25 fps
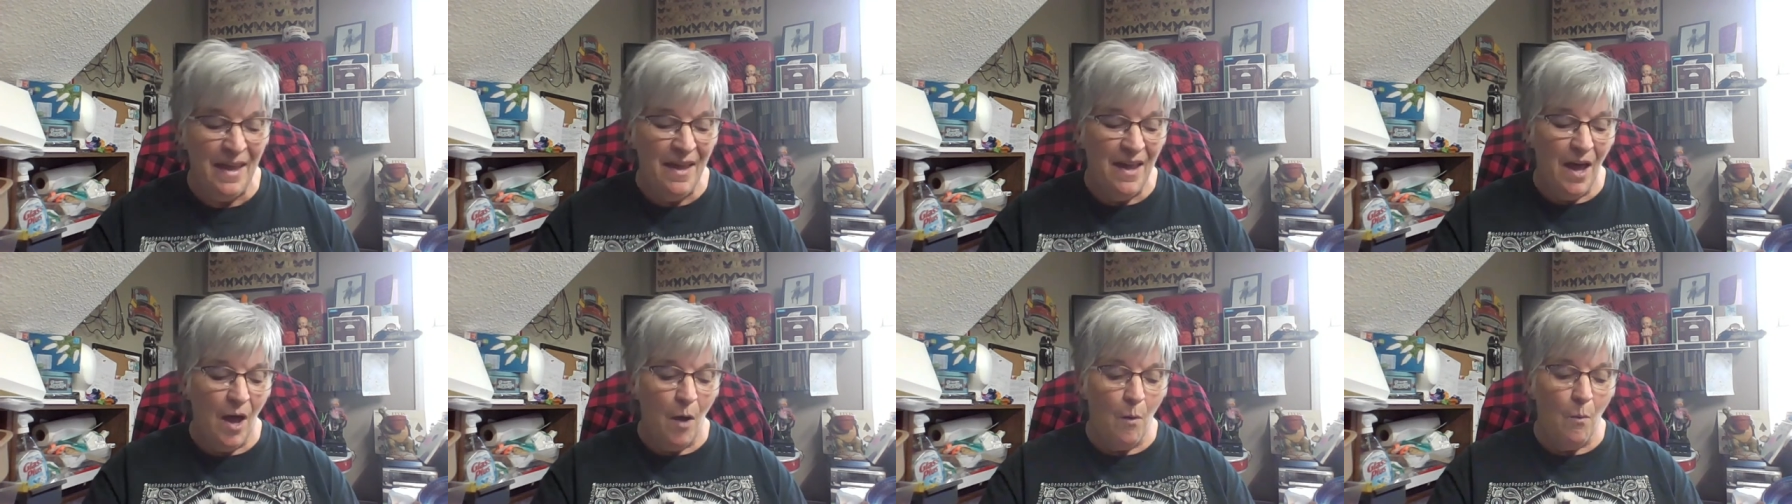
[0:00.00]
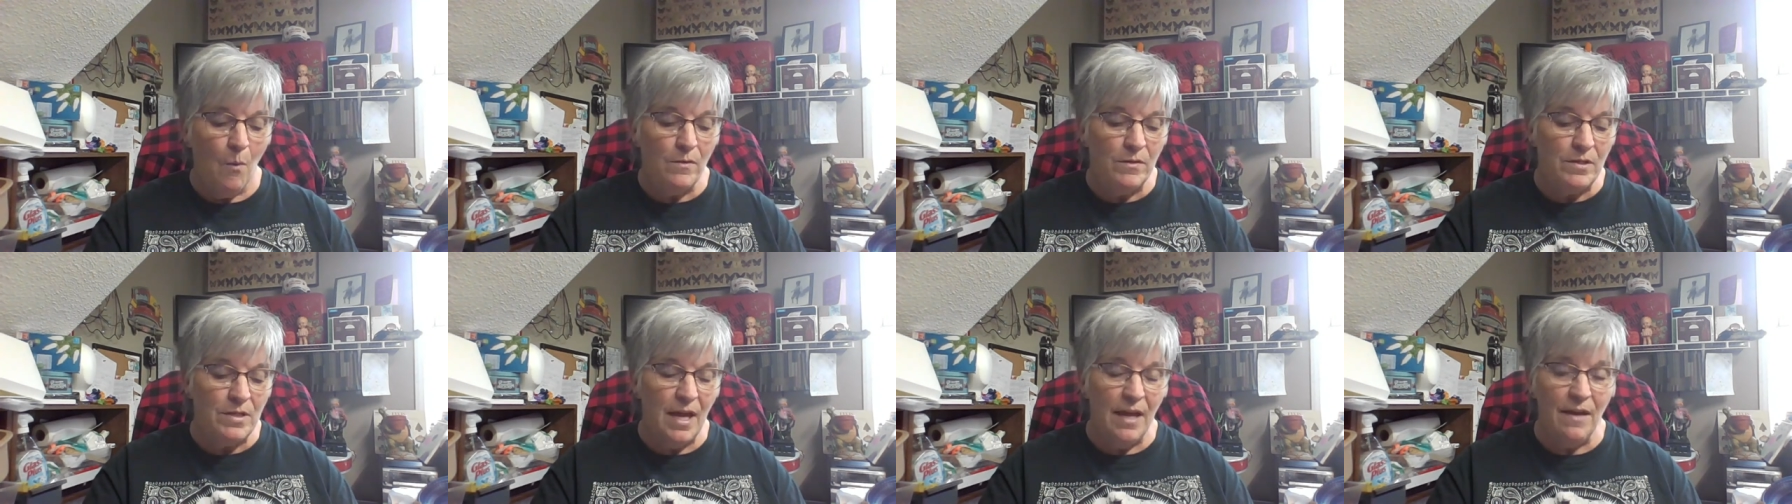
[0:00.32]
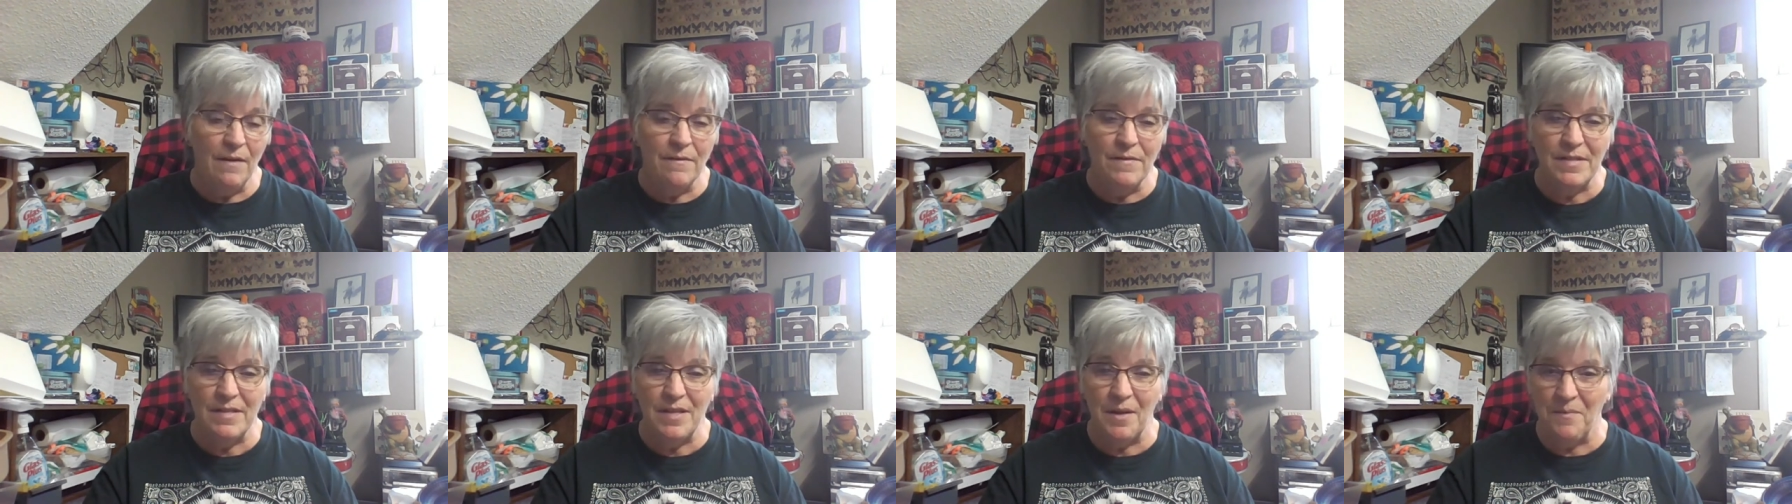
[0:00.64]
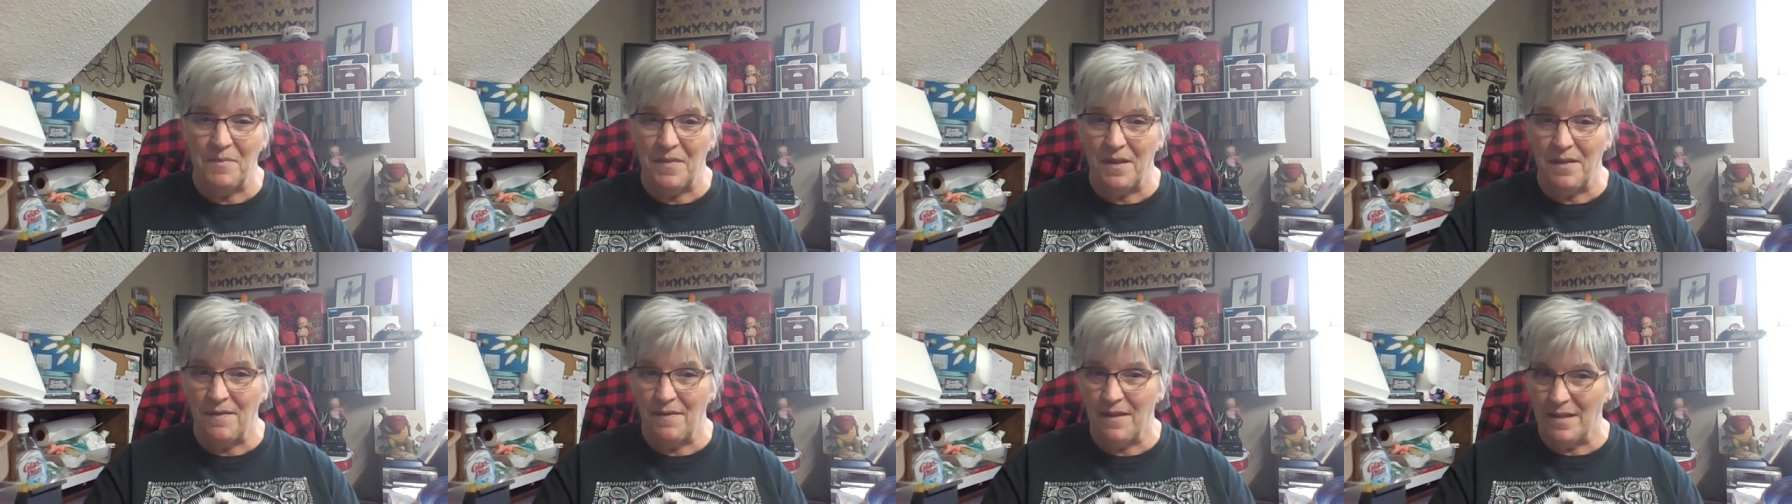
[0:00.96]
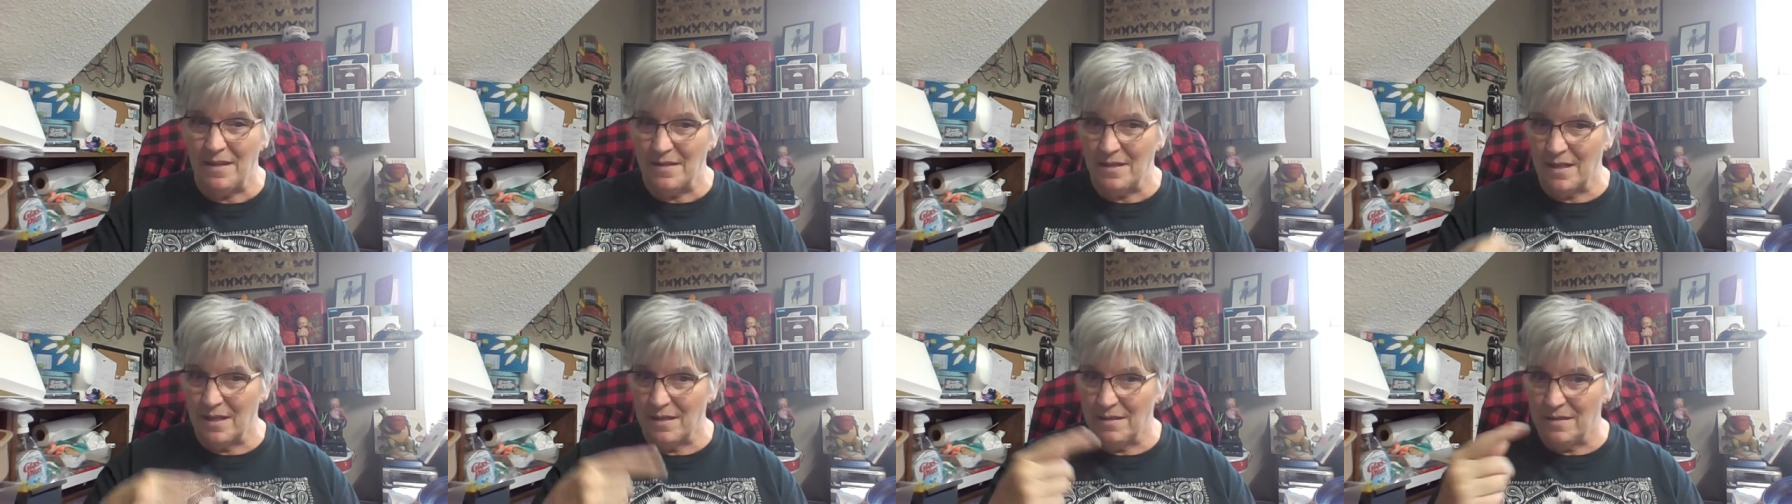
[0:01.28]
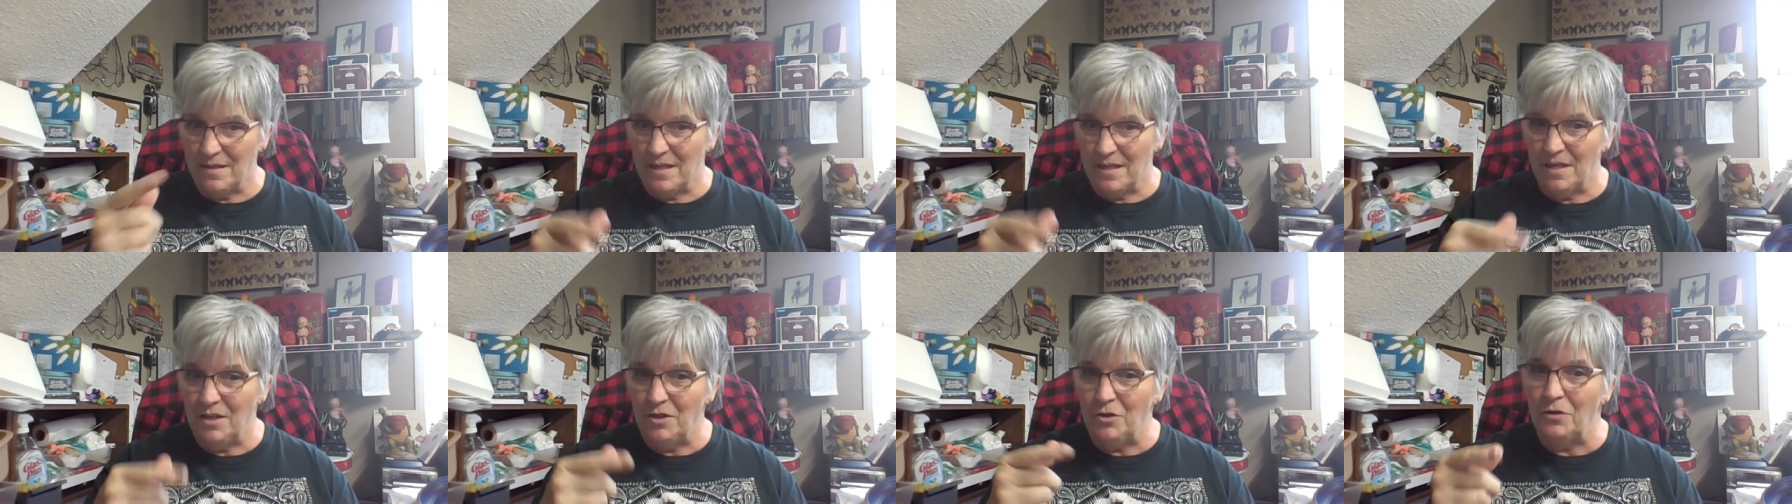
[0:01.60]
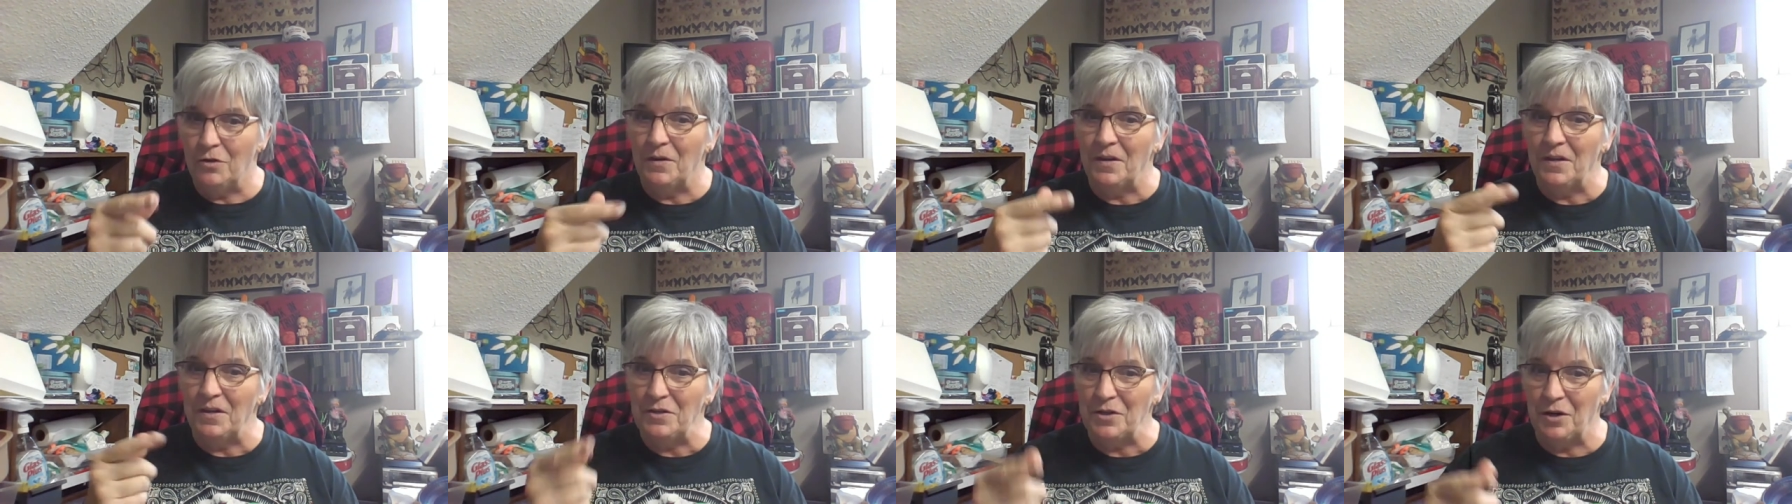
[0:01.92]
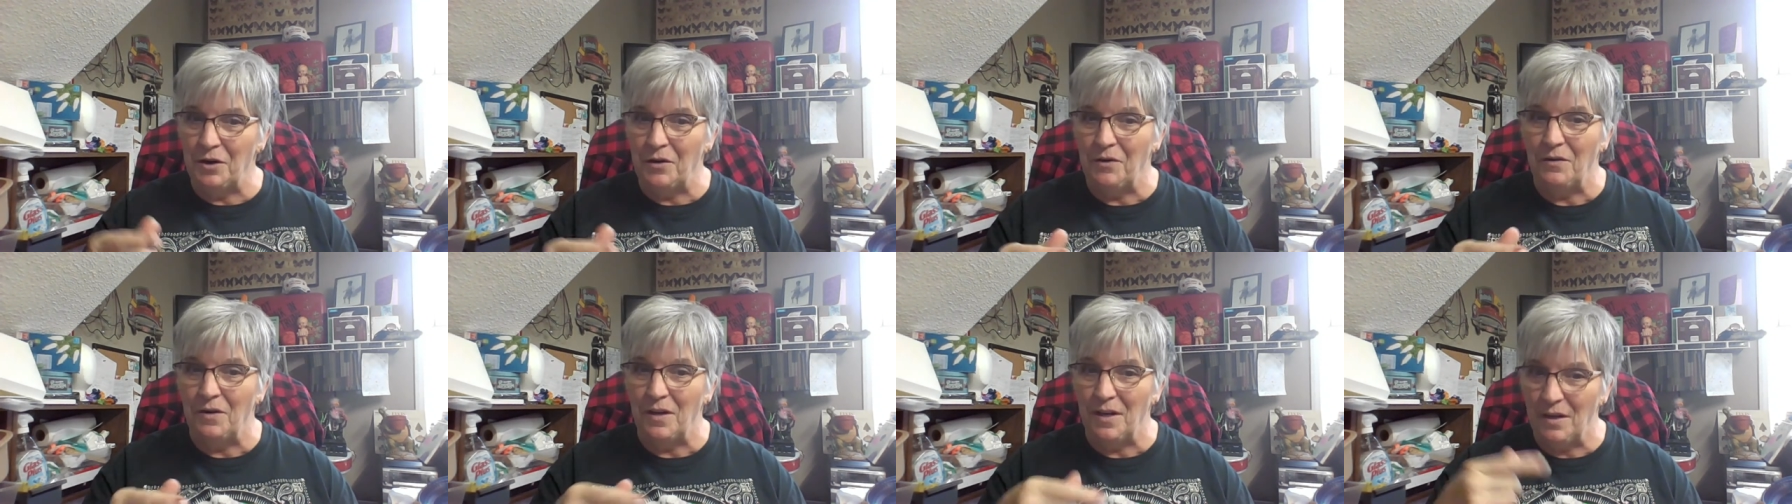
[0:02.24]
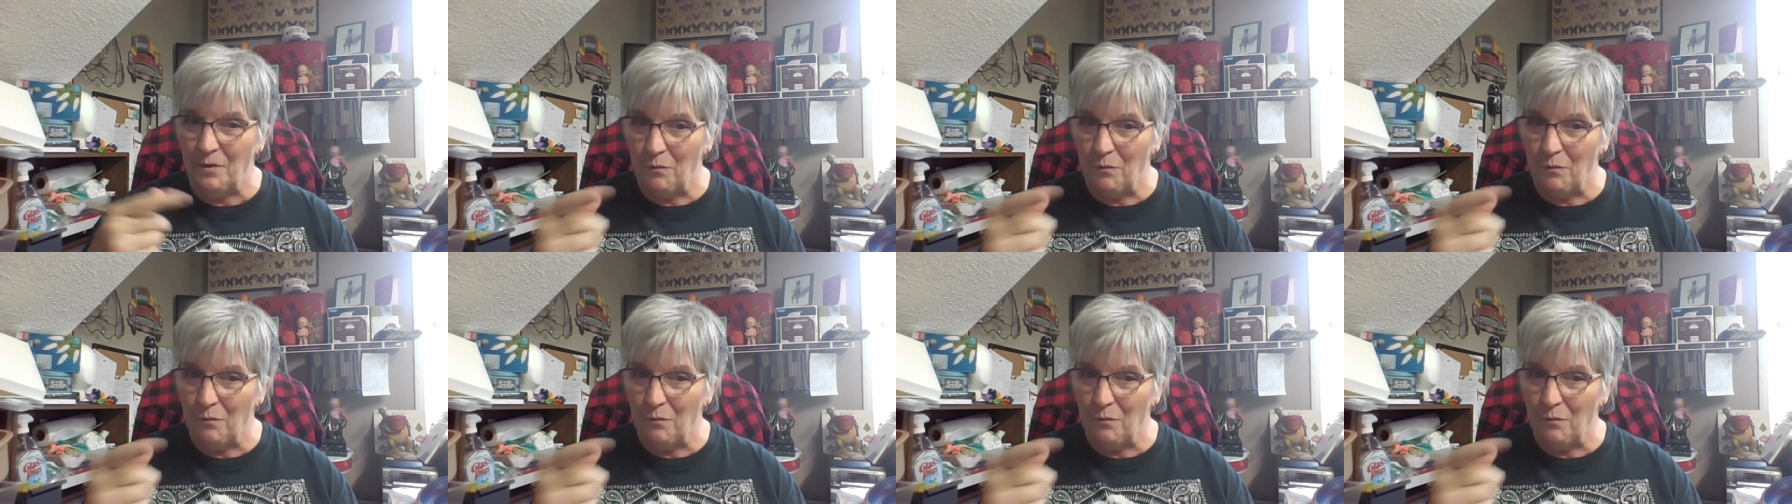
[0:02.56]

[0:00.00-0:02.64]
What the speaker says: I want to have something that's continually turning